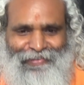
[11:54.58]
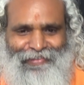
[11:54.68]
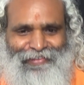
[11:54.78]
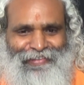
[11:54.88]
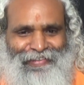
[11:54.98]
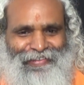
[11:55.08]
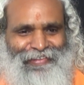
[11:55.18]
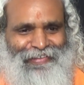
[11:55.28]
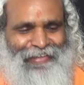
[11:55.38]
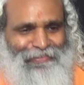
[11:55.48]
I
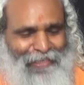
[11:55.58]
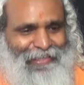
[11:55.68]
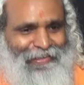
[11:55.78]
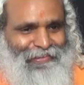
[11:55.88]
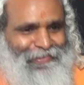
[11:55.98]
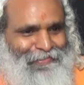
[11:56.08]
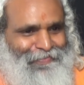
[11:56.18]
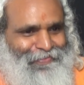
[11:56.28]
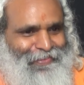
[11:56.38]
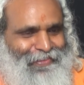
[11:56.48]
am very clear.
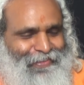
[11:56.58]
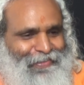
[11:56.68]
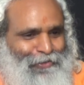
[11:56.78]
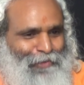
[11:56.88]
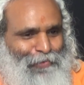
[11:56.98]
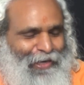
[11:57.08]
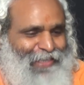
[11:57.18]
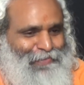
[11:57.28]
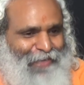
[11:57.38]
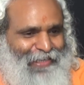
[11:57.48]
So if you
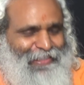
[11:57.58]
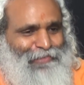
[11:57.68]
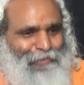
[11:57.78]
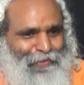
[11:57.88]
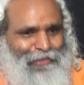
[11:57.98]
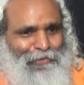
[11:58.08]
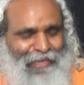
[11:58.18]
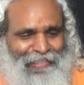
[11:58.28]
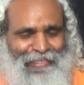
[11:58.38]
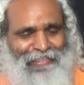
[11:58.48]
ask me at this moment to
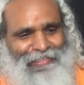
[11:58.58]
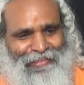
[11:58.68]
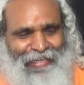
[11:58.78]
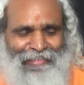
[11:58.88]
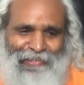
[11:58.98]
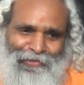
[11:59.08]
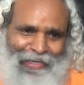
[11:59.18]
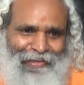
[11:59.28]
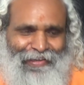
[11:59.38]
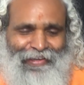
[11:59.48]
translate Shraddha, I said,
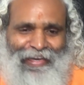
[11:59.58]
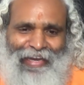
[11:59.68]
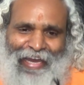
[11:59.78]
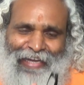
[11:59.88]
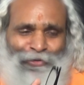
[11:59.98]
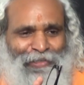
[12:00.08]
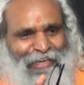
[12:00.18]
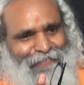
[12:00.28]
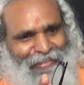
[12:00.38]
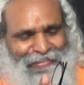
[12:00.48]
okay, I don't
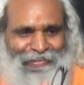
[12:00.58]
have any